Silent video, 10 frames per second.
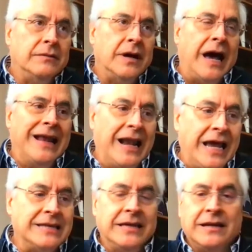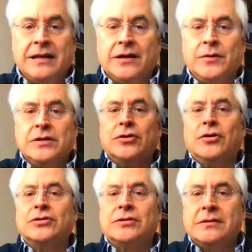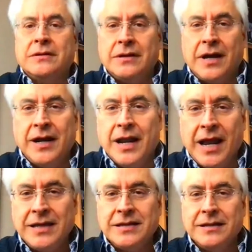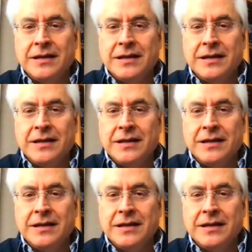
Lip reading: analyzing the results, analyzing